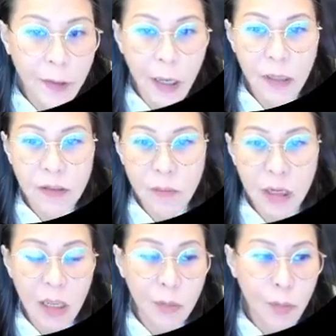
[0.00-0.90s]
Ah.
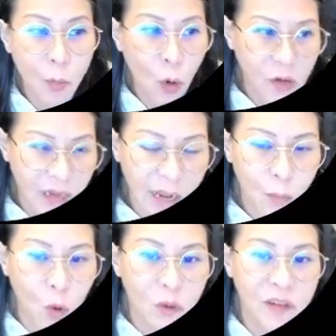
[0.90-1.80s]
Sometimes can be poor chai,
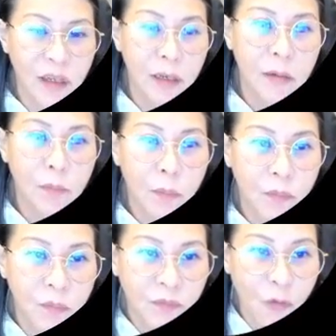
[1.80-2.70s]
poor sen,
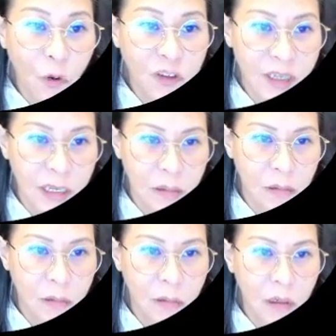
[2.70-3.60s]
fall sick.
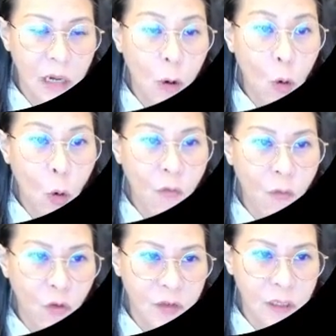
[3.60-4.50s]
The lao gong
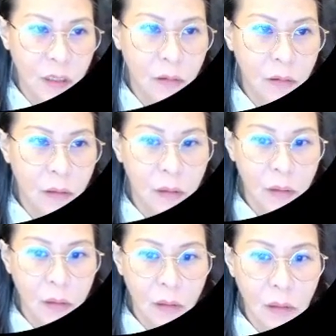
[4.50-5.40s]
sick.
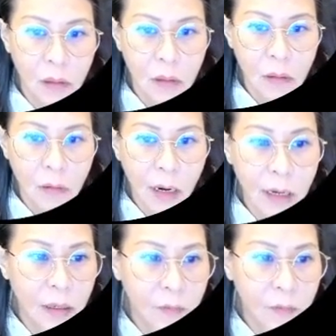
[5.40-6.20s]
Right?